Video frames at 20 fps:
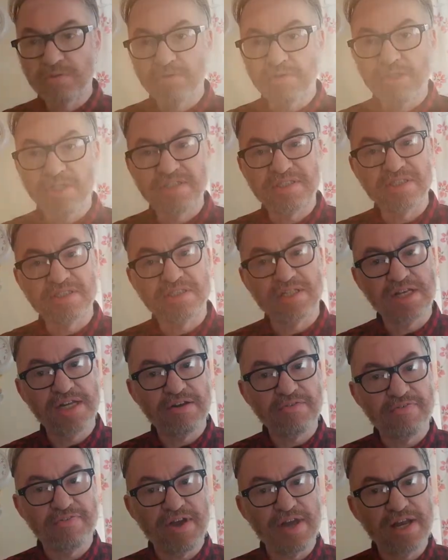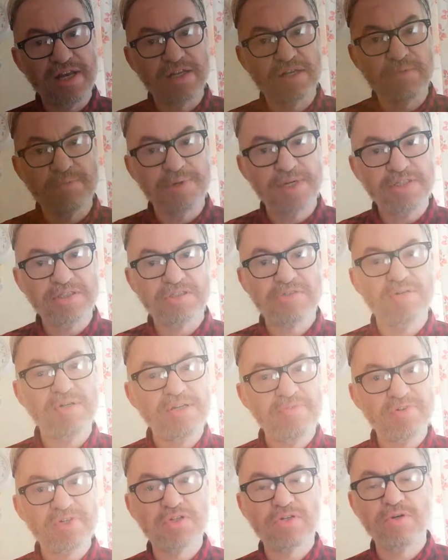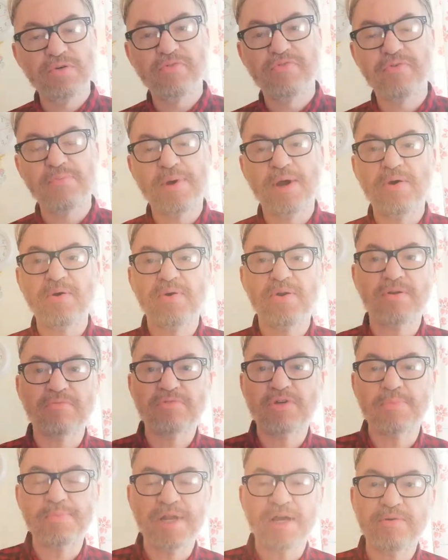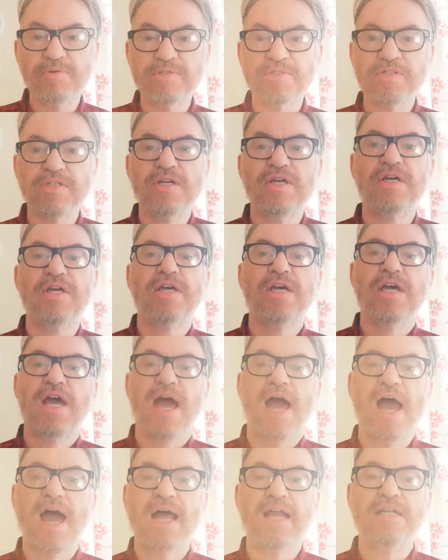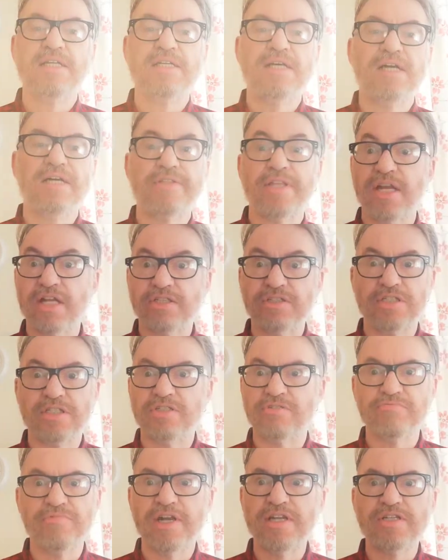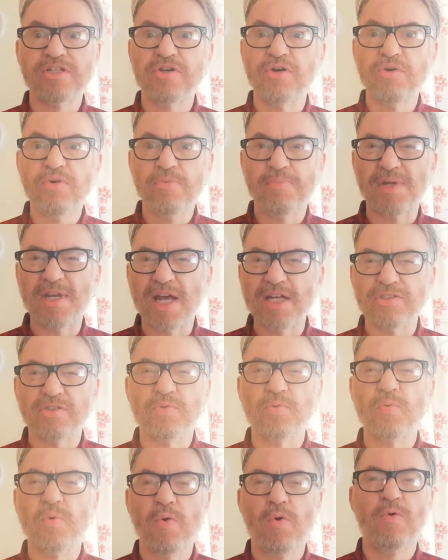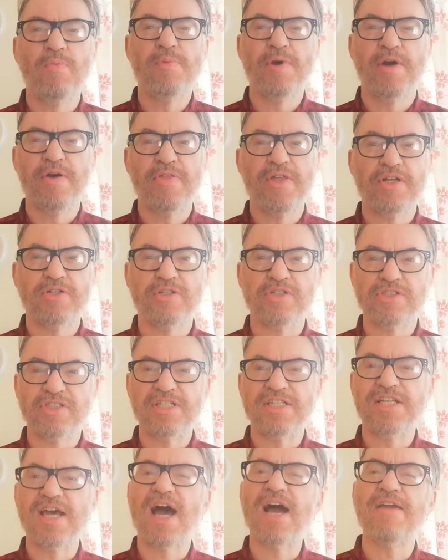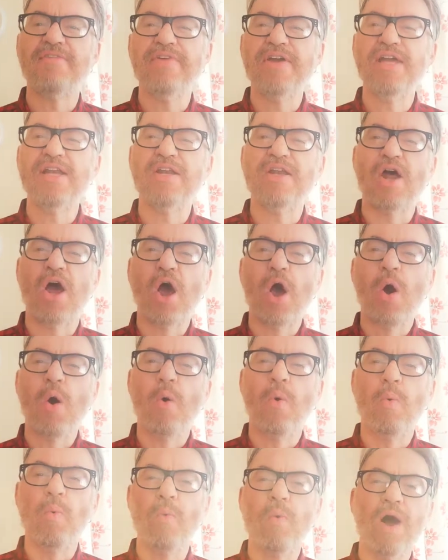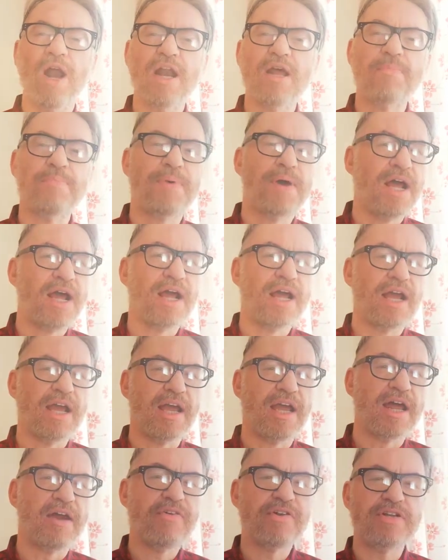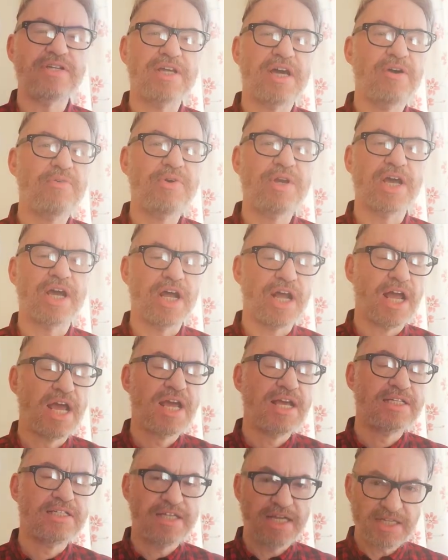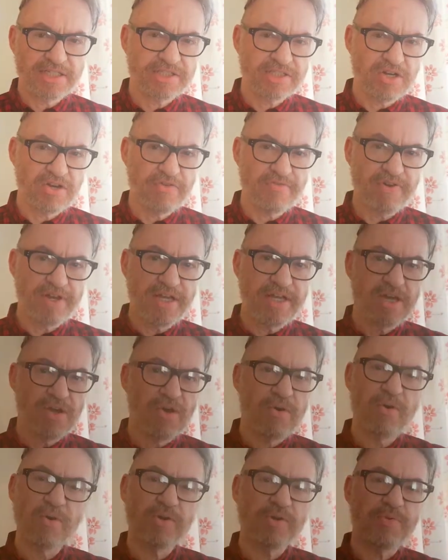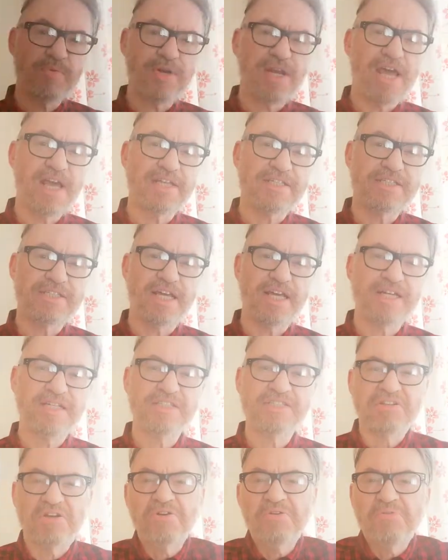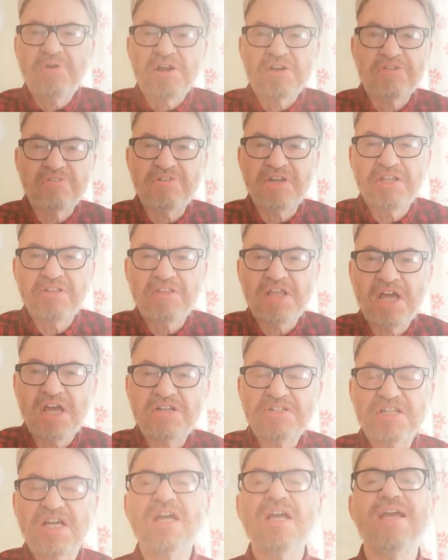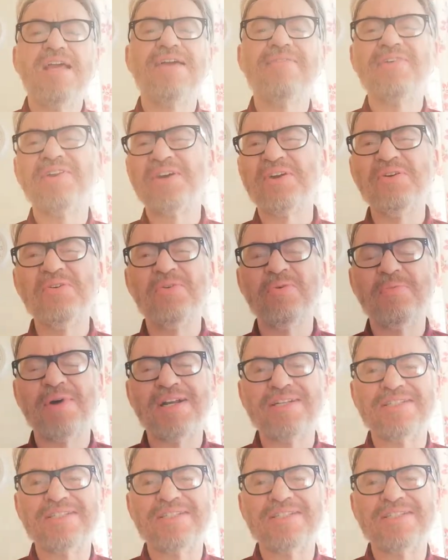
needs to solidify a little bit, so leave it to cool for about a couple hours, and then it's ready to go, be nice and warm, and then just dive in, wallop, get it down ya. Tastes lovely, all you naysayers, oh I couldn't eat that, give it a go man,